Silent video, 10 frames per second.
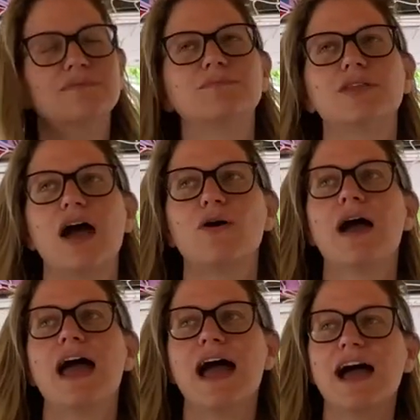now,
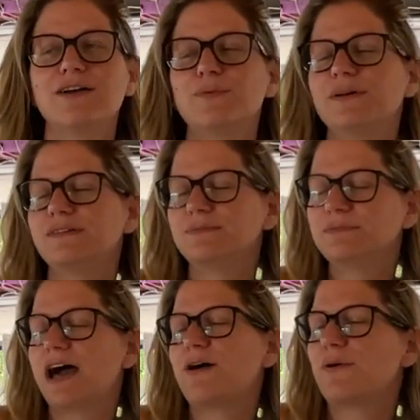oh hear me
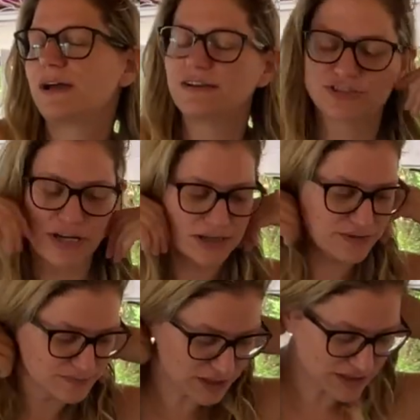now, I'm trying to
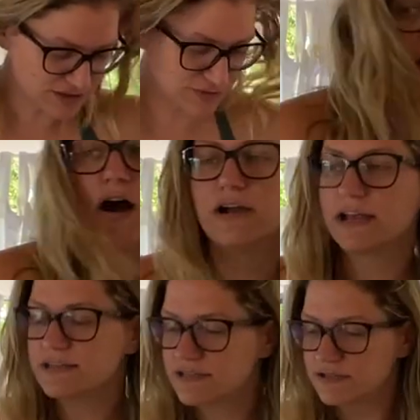get to you.
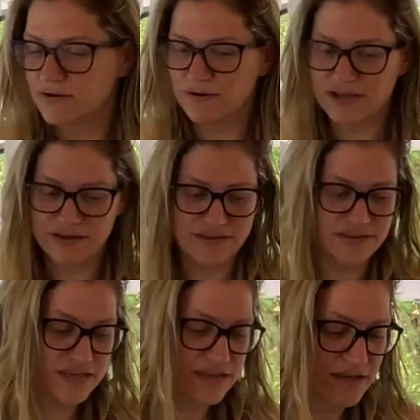Okay, so
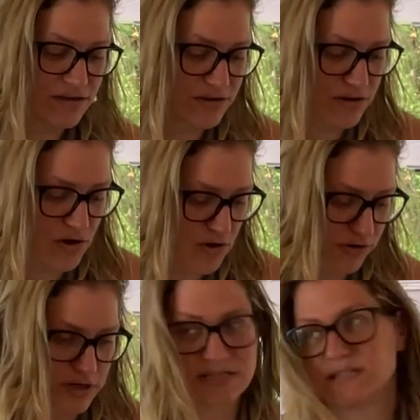the
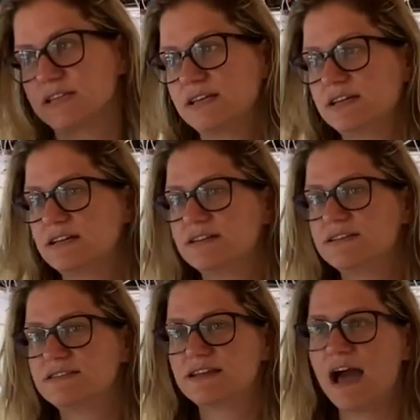chorus
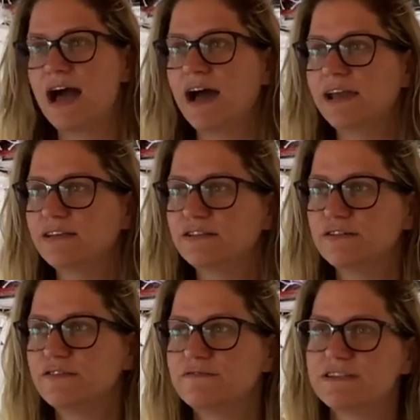is kind
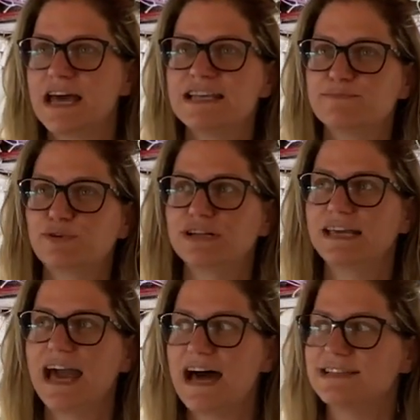of
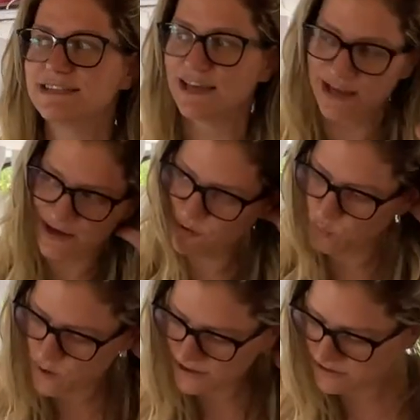desperately asking,
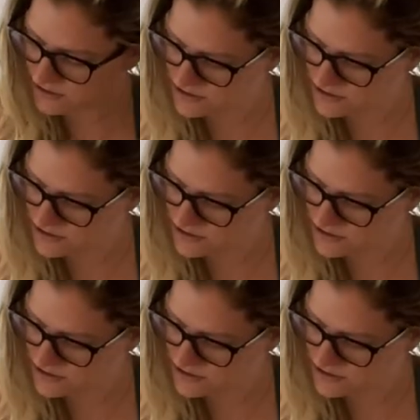why you're not